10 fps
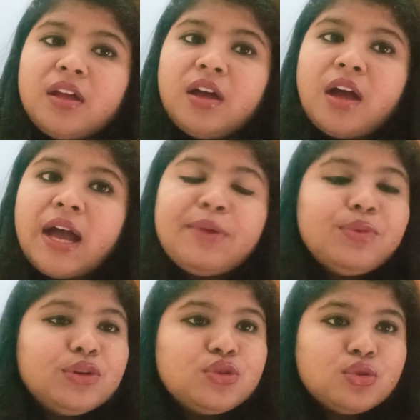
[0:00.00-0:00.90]
I
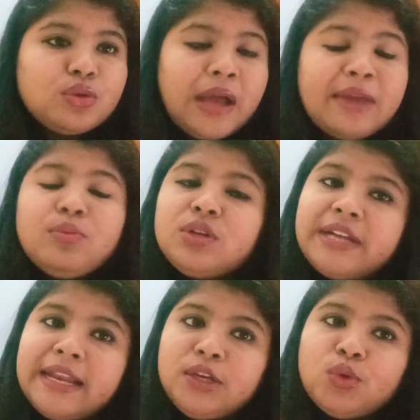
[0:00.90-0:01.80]
would
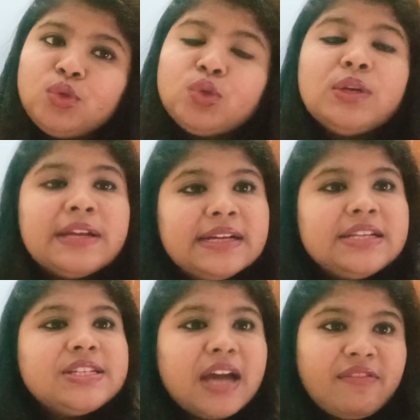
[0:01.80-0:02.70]
tell you to
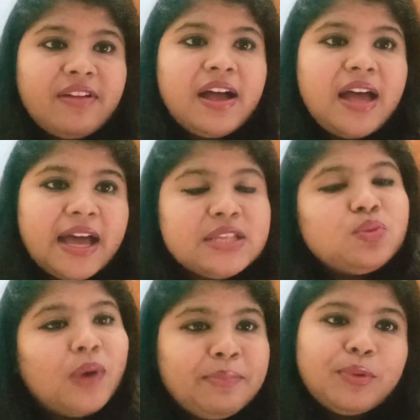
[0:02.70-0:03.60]
learn Java as
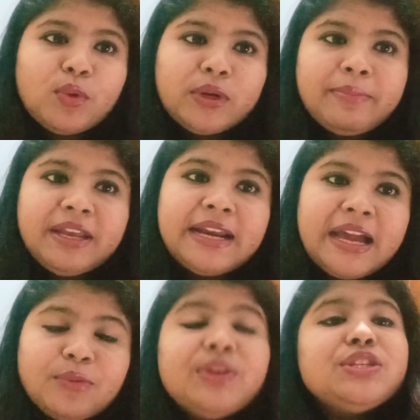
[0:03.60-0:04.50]
one programming
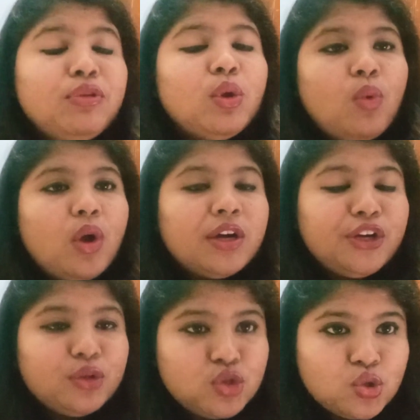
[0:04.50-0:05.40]
language if you
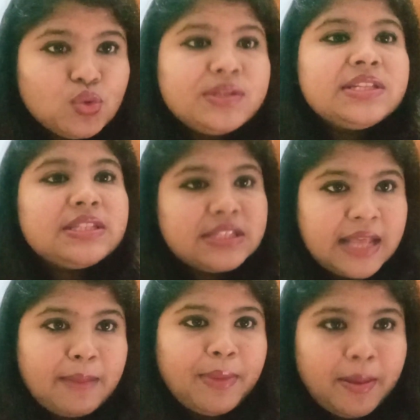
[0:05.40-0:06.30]
wanted to choose
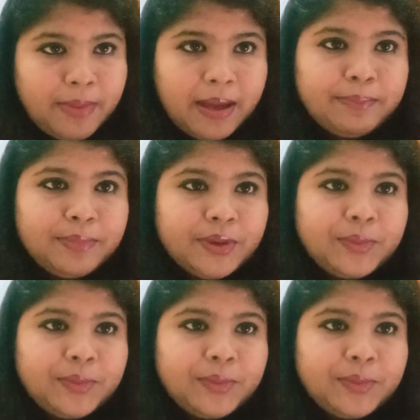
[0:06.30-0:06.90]
SAP ABAP.